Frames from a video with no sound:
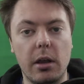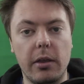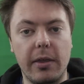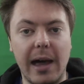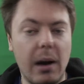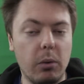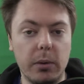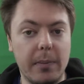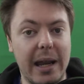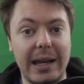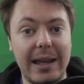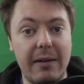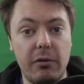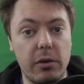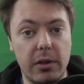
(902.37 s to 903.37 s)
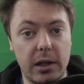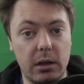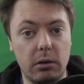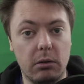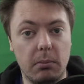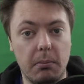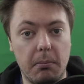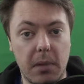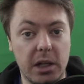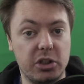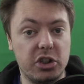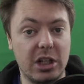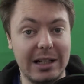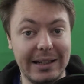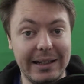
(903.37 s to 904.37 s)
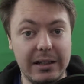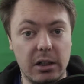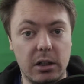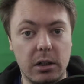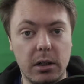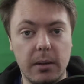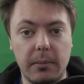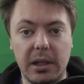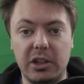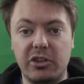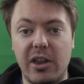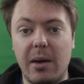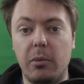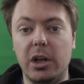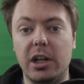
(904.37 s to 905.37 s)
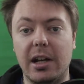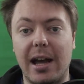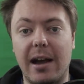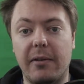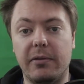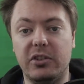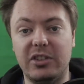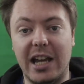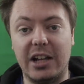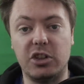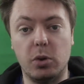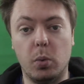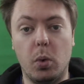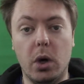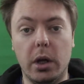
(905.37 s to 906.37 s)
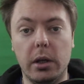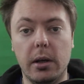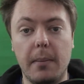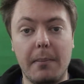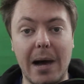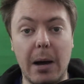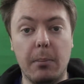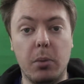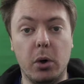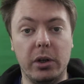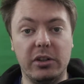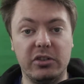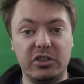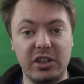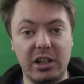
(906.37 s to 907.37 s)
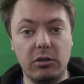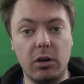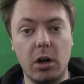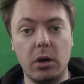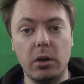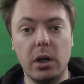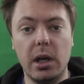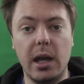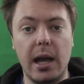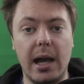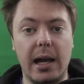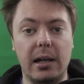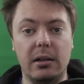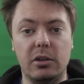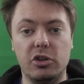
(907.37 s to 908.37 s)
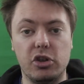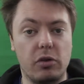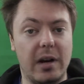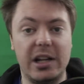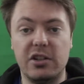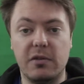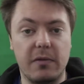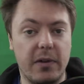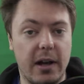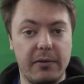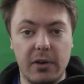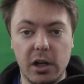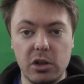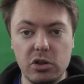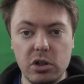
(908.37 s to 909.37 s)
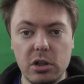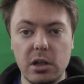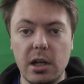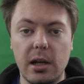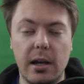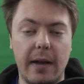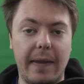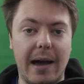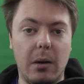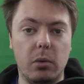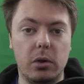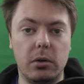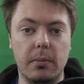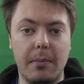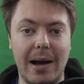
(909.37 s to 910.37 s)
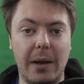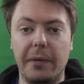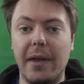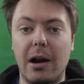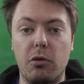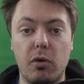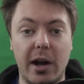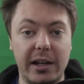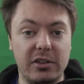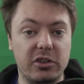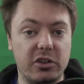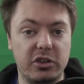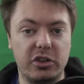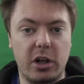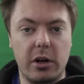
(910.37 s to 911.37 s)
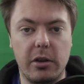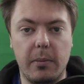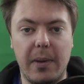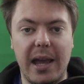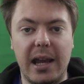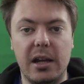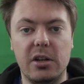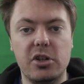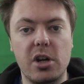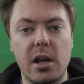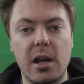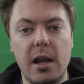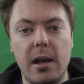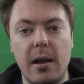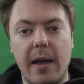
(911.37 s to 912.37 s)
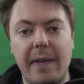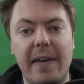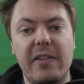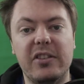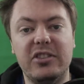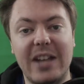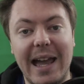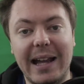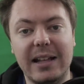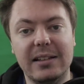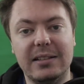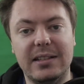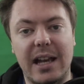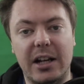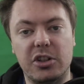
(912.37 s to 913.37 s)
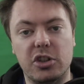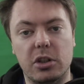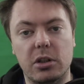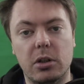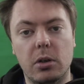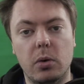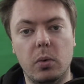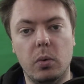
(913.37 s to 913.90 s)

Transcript: that would make everything much cleaner, because then we could have section 1 mount point 0 and duration 500, and that would mount that right at the start of the page. And then the second section,